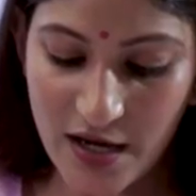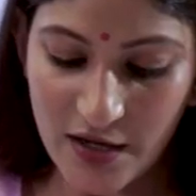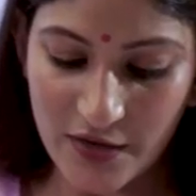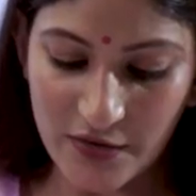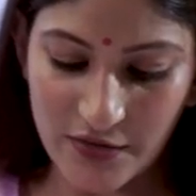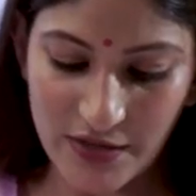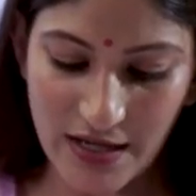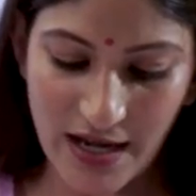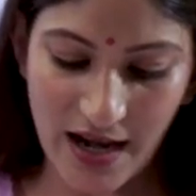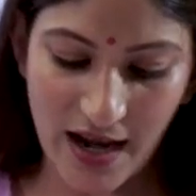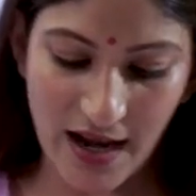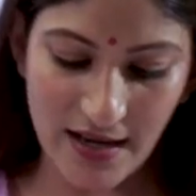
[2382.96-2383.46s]

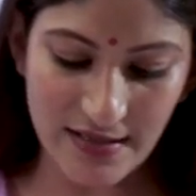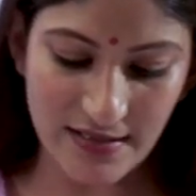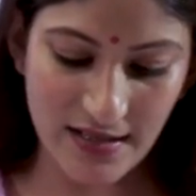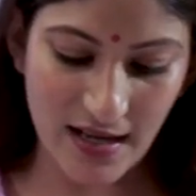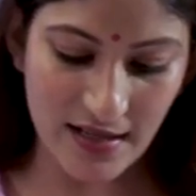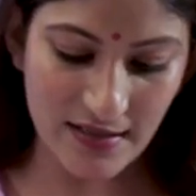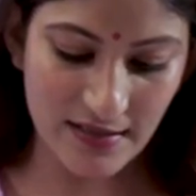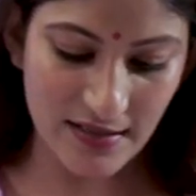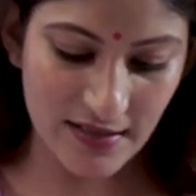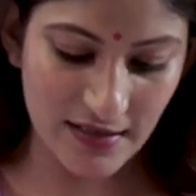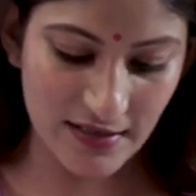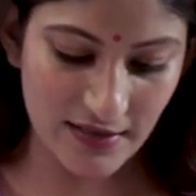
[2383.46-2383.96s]
Ria has
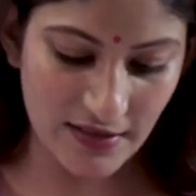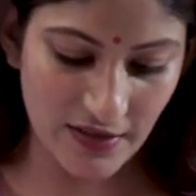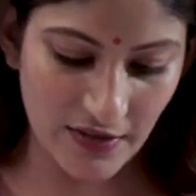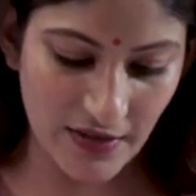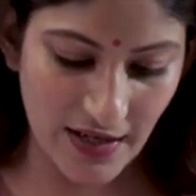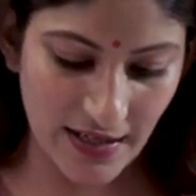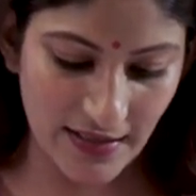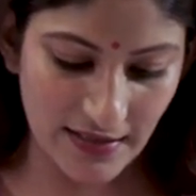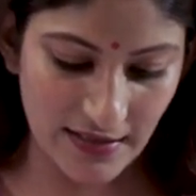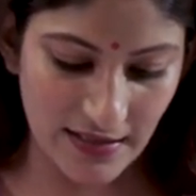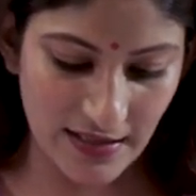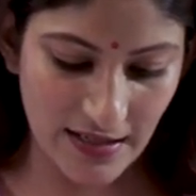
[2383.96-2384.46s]
answered it
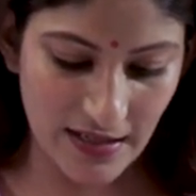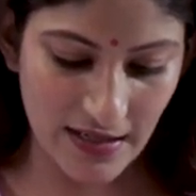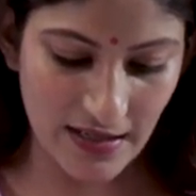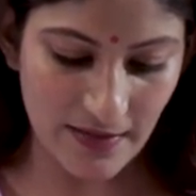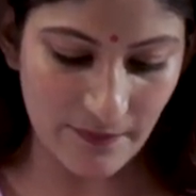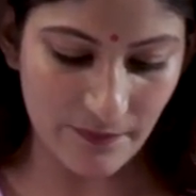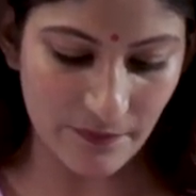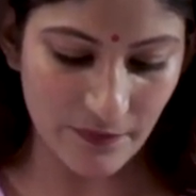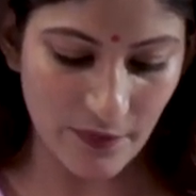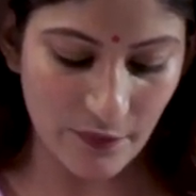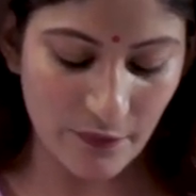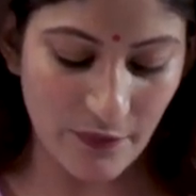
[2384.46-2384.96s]

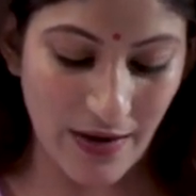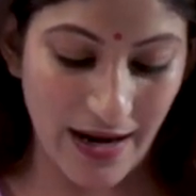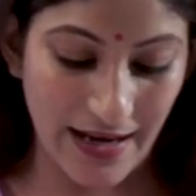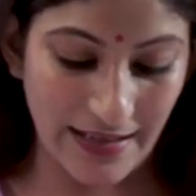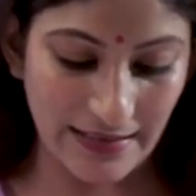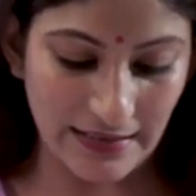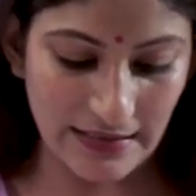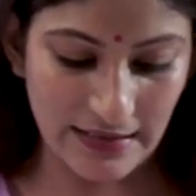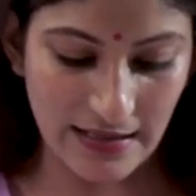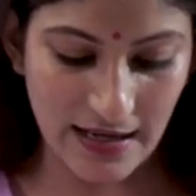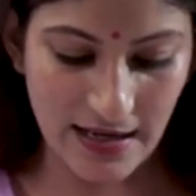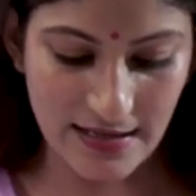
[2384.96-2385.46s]
correctly.
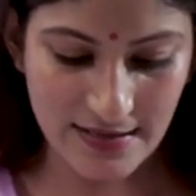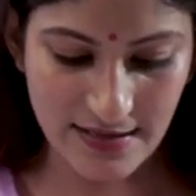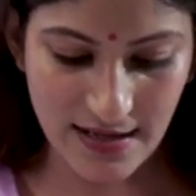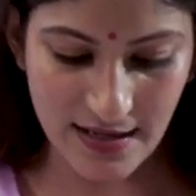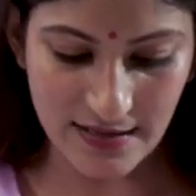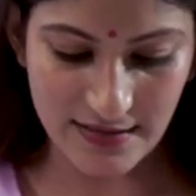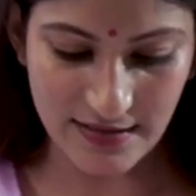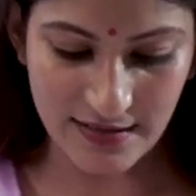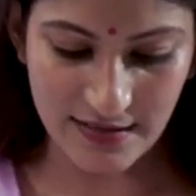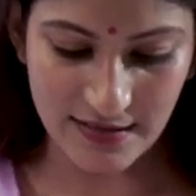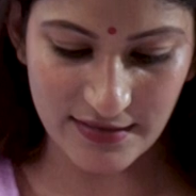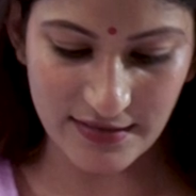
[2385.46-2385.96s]
Vaidya has
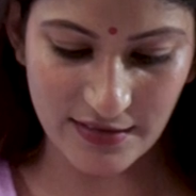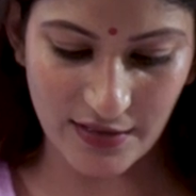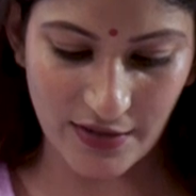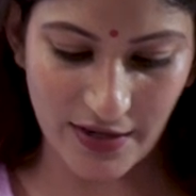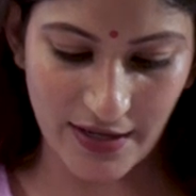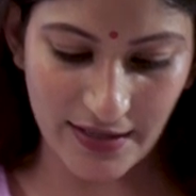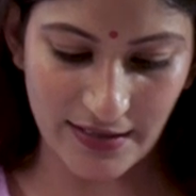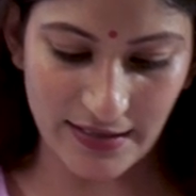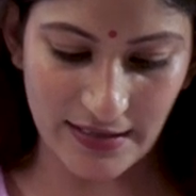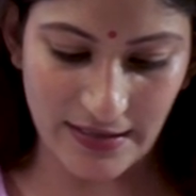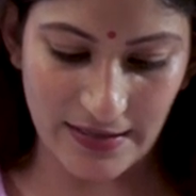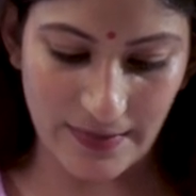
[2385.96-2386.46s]
answered it
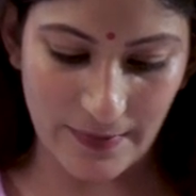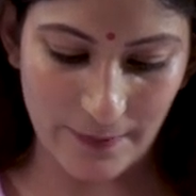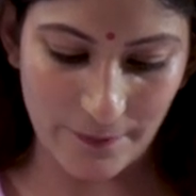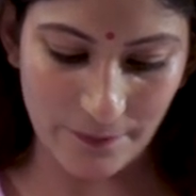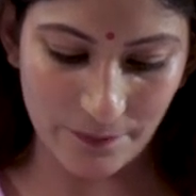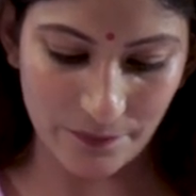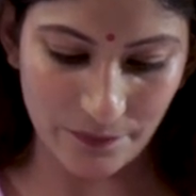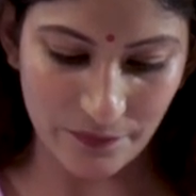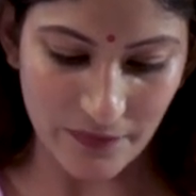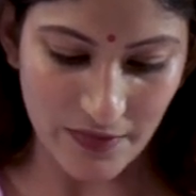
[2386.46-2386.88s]
correctly.